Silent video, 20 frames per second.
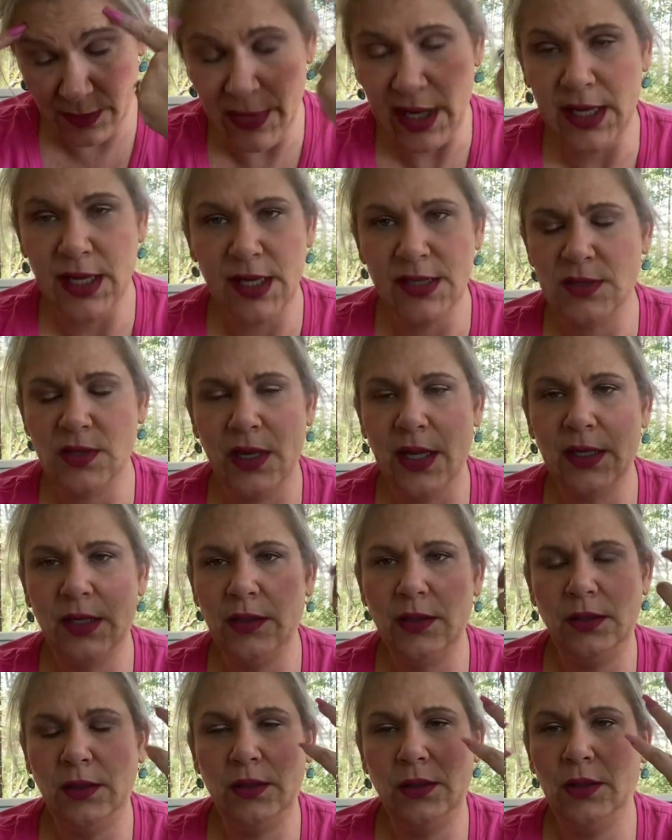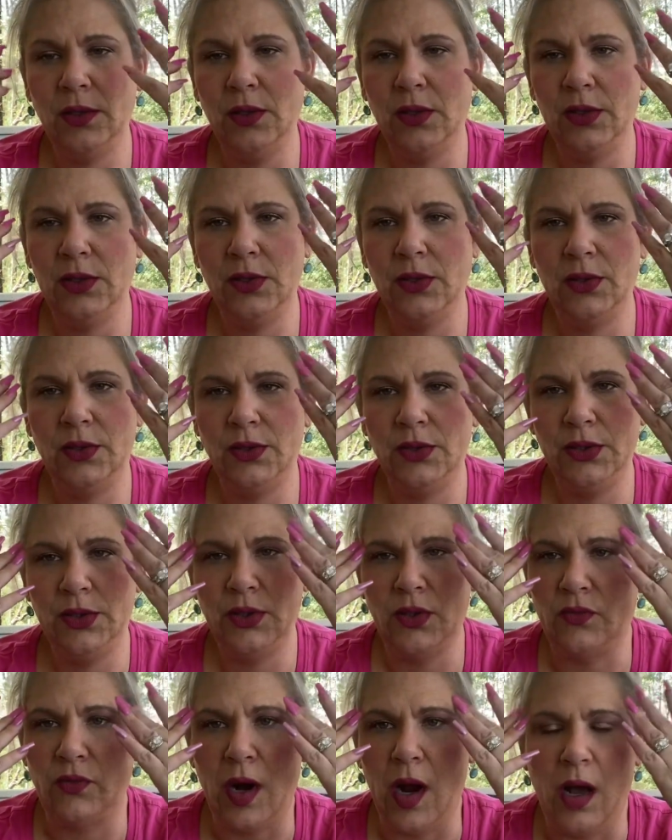My kids are like, you're,
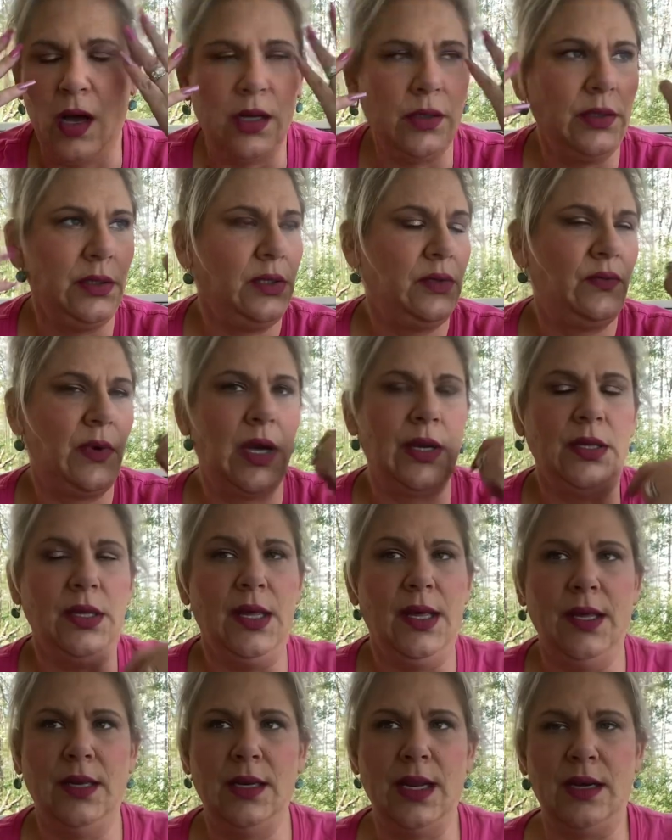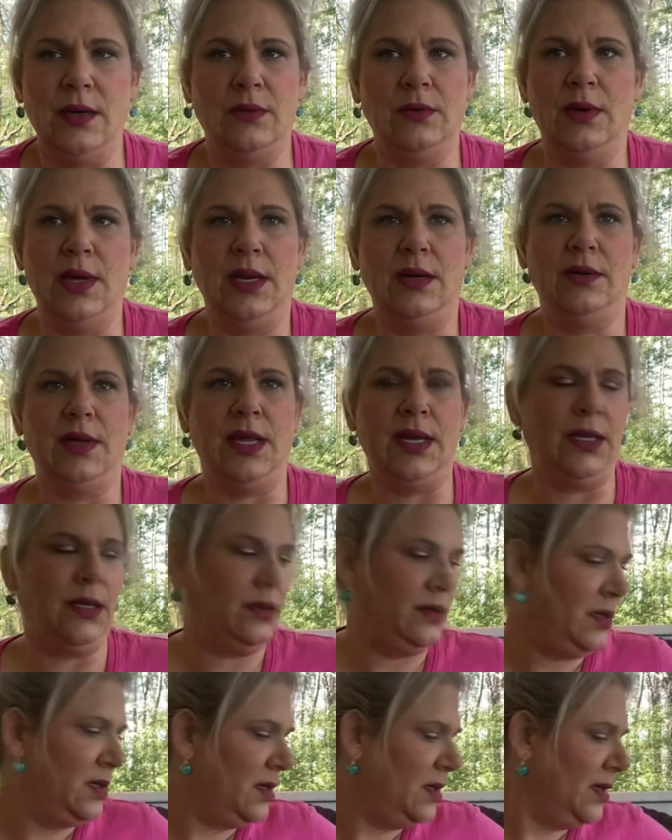you're wrong. You're wrong in the head. I don't, I don't get it.
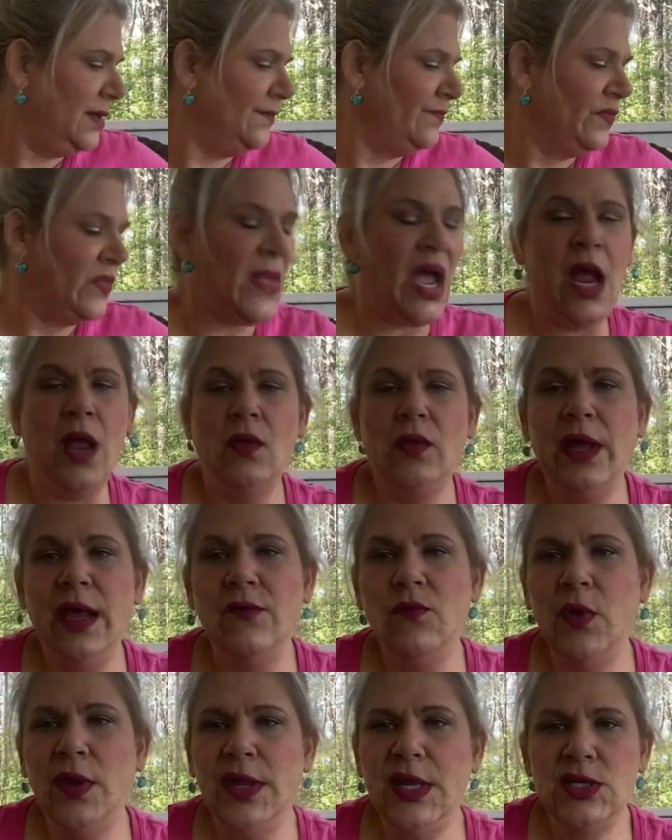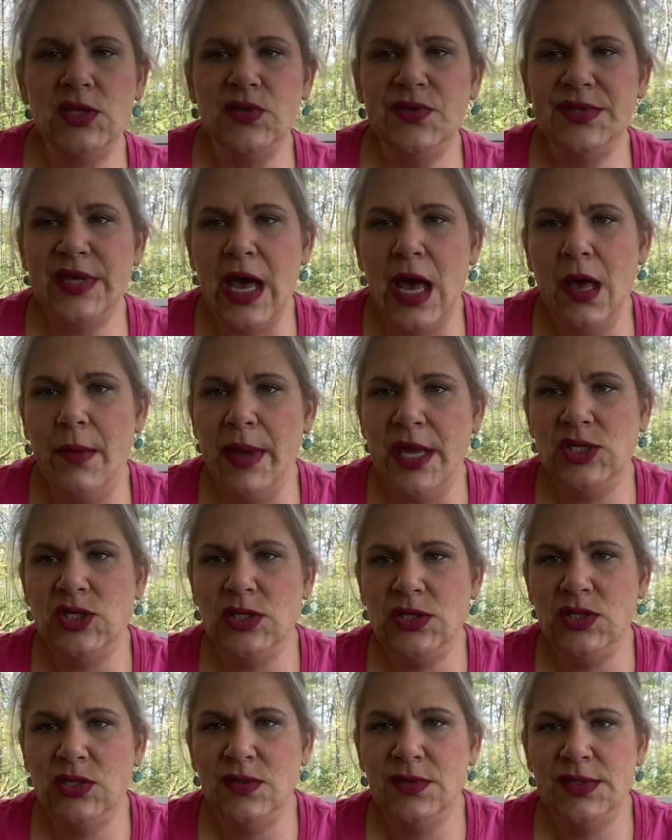I only have one that chews gum and
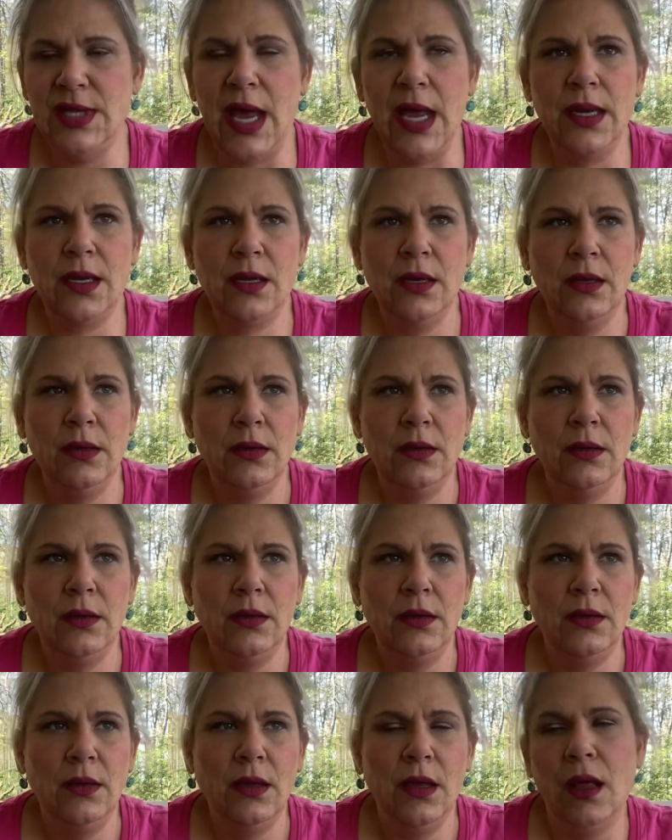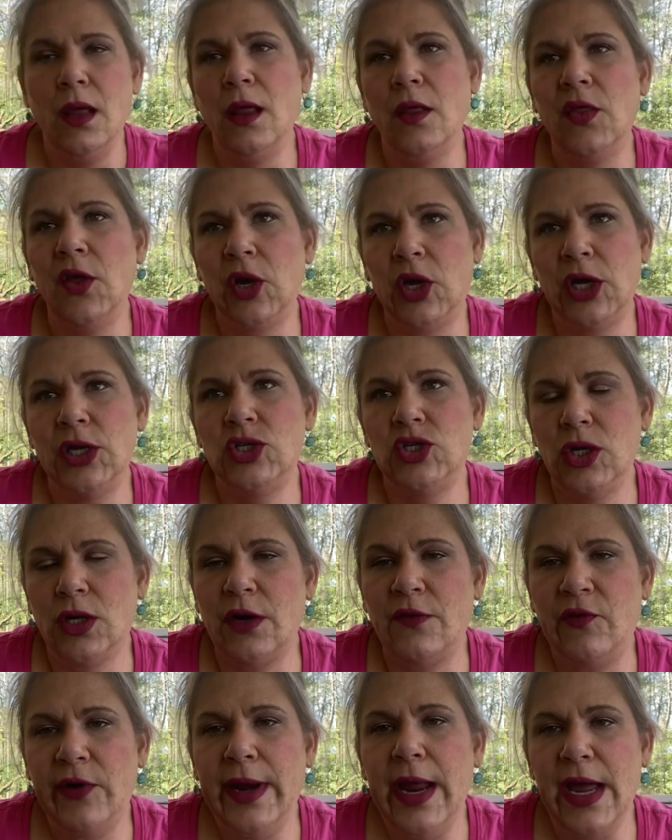she chews like oh, the good
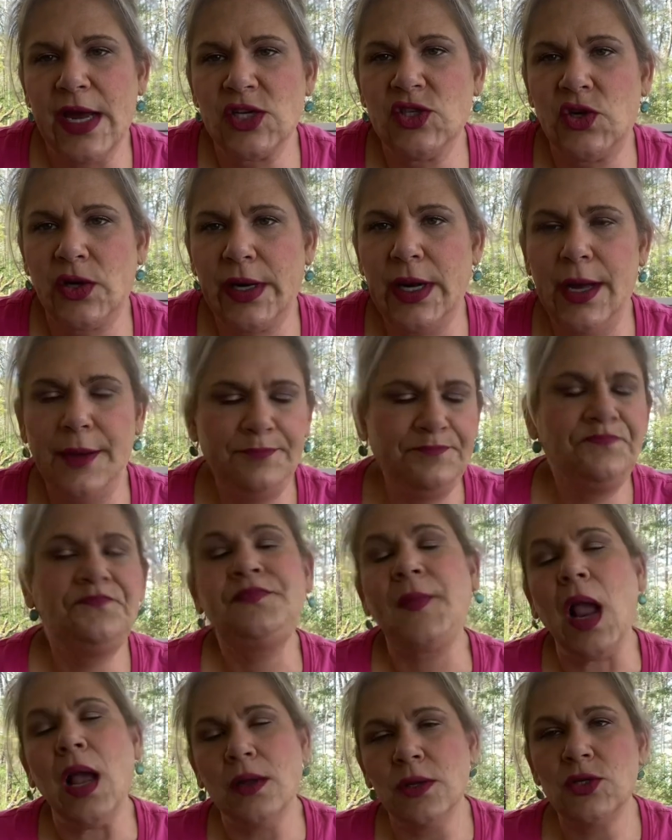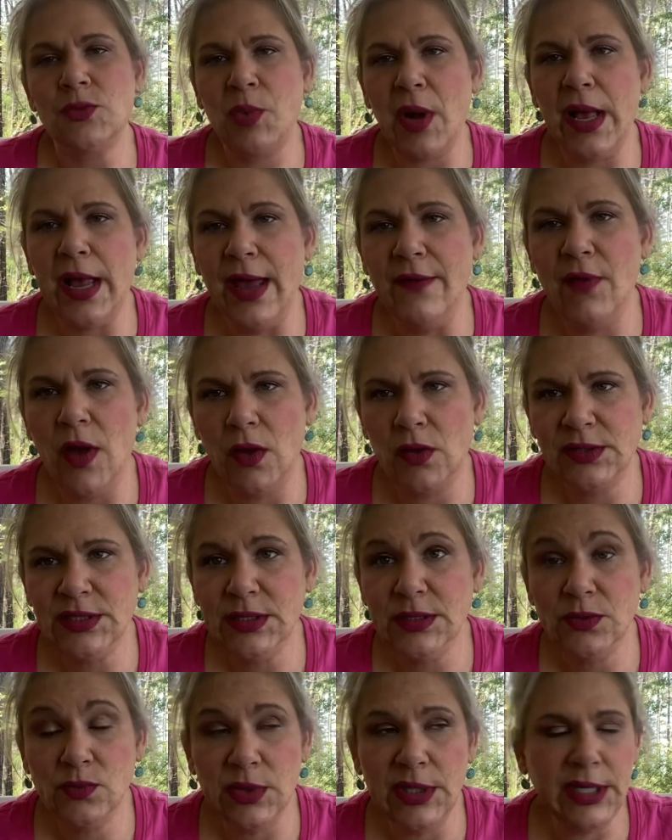sugar-free extra gum. She'll probably have all her
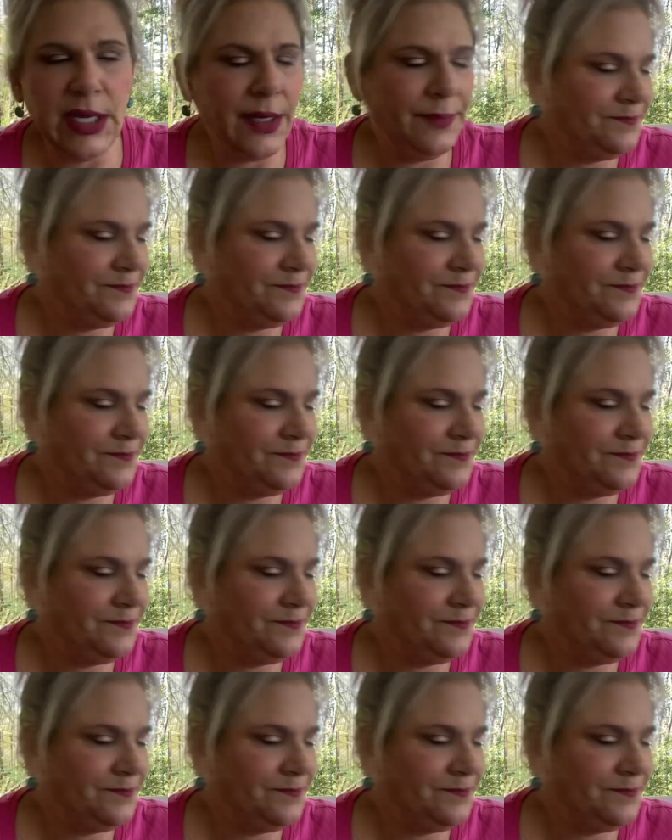teeth one day.